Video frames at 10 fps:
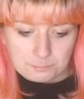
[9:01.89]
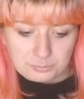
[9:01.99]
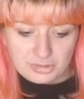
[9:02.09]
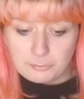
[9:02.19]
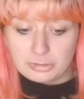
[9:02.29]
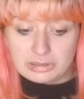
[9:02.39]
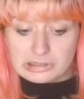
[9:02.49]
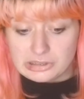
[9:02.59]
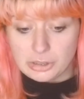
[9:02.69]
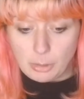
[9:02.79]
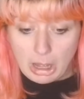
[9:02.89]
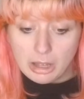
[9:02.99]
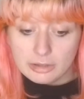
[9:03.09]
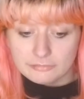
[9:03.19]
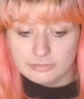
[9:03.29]
wanted to show
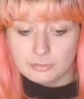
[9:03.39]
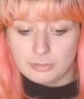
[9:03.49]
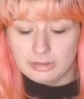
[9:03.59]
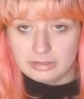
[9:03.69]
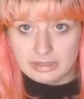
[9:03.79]
off the quality